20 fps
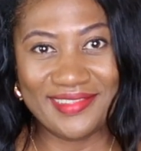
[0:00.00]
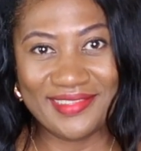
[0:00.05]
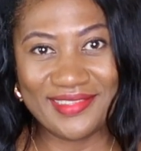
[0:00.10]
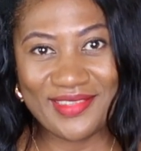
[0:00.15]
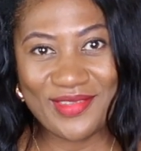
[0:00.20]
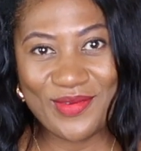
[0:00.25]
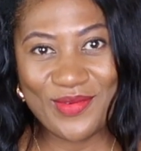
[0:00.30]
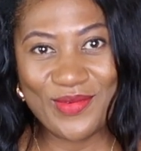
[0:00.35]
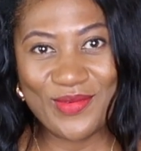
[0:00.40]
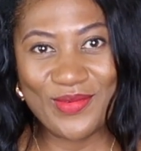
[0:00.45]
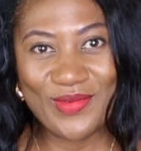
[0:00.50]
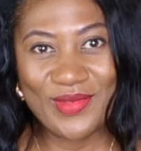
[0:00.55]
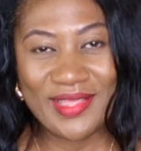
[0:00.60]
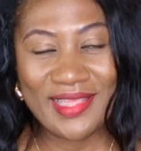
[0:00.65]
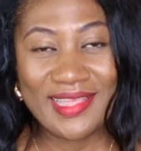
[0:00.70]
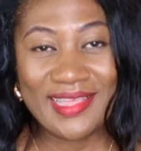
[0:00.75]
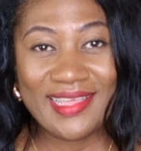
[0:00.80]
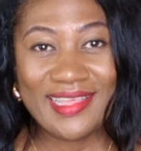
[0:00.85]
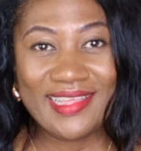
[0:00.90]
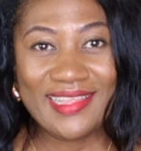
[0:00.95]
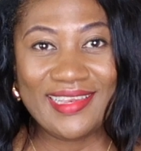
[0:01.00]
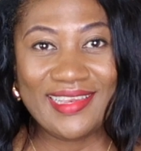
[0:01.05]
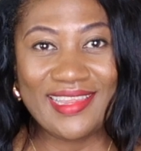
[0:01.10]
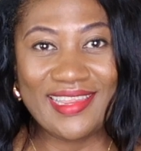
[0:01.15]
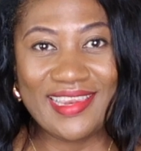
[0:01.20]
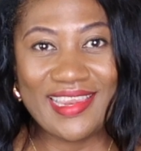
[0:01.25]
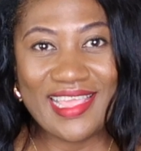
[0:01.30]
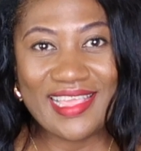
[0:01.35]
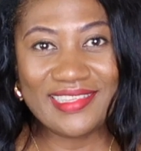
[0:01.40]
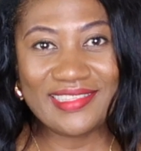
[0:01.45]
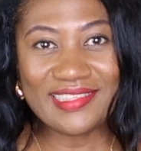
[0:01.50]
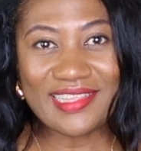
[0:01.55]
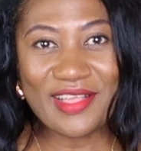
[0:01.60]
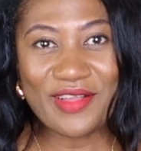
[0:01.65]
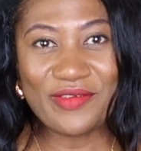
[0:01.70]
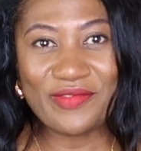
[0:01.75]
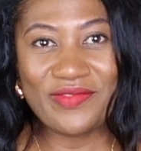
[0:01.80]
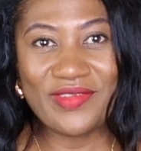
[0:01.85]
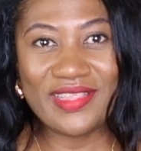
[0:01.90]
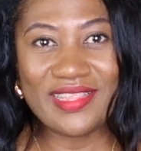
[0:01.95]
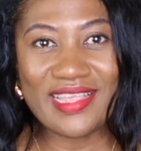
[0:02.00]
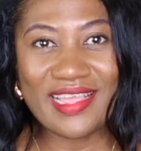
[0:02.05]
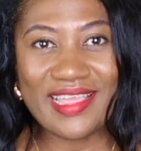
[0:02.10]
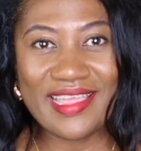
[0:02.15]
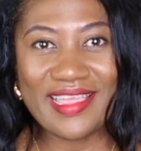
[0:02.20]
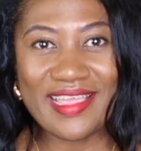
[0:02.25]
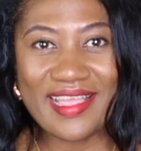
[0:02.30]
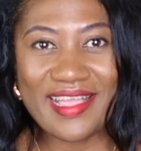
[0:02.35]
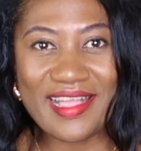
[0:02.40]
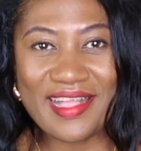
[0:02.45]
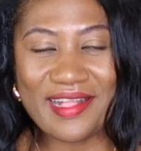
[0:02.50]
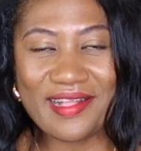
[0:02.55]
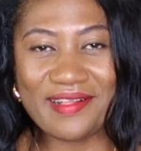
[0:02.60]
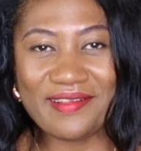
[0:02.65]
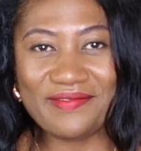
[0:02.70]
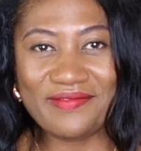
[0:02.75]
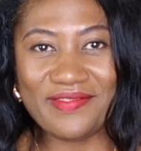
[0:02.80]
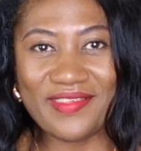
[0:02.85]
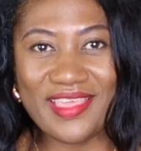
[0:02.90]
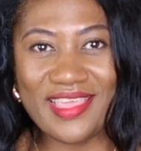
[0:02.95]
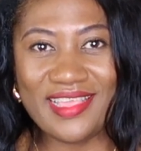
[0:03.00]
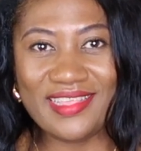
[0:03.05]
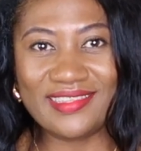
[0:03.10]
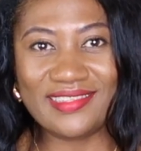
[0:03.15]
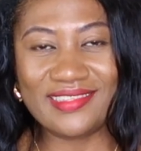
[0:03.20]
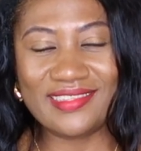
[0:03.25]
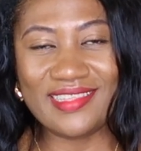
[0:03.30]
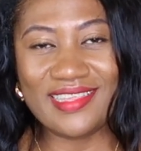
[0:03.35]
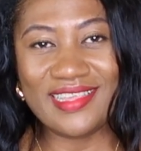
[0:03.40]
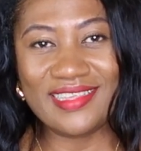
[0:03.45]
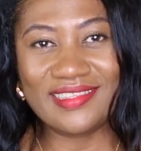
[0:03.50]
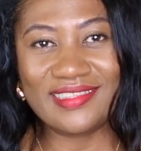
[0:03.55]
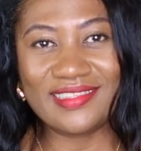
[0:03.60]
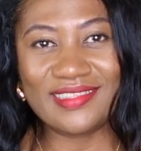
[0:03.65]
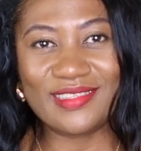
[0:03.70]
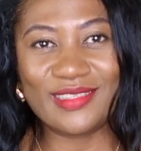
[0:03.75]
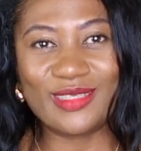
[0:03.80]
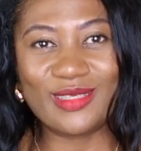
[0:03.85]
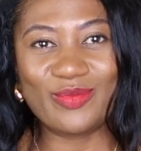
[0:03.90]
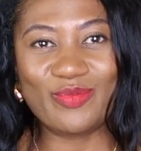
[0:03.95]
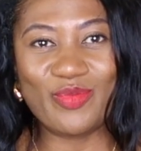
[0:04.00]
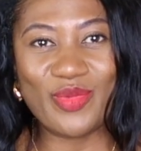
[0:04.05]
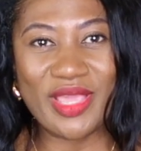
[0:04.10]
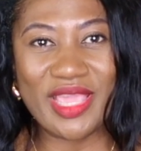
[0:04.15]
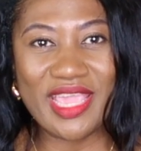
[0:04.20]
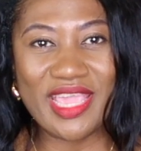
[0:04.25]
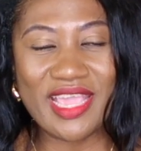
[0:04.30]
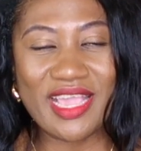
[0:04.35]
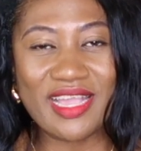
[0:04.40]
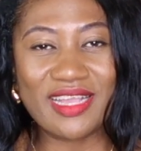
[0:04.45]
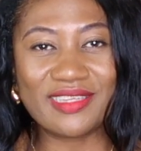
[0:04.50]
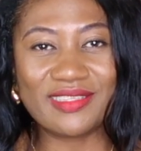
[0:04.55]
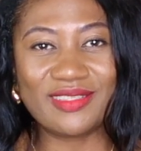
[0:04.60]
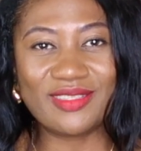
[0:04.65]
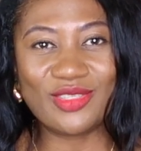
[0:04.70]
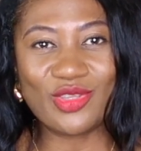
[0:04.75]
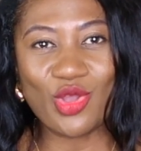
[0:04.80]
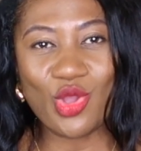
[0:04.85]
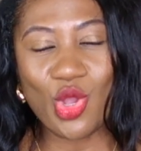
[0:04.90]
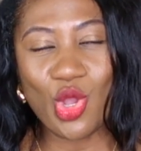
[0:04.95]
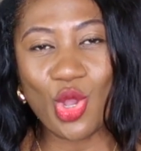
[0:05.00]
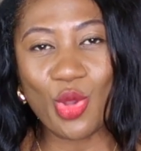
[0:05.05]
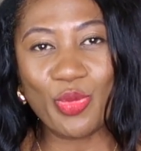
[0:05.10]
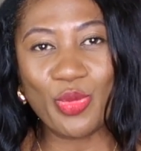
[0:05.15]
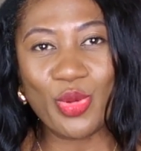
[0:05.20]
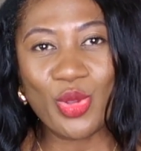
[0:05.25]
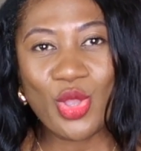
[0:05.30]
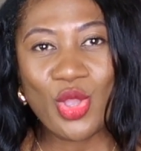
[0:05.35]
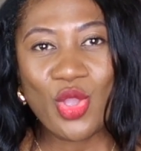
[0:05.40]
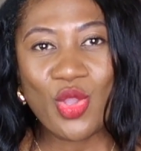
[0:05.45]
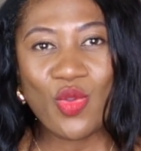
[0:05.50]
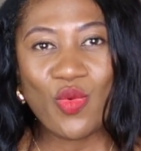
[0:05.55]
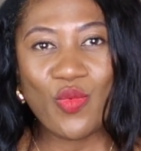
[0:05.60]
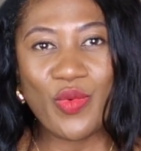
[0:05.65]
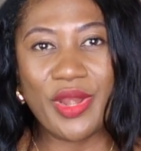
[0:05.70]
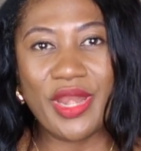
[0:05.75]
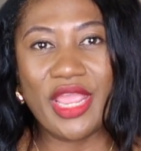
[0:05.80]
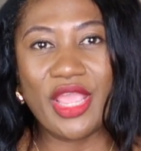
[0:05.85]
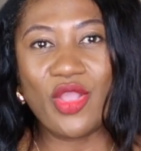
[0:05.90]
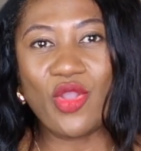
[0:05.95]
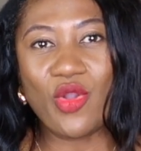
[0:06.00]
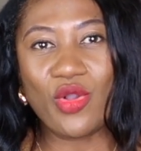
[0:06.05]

So the next outfit I have is this pink top with a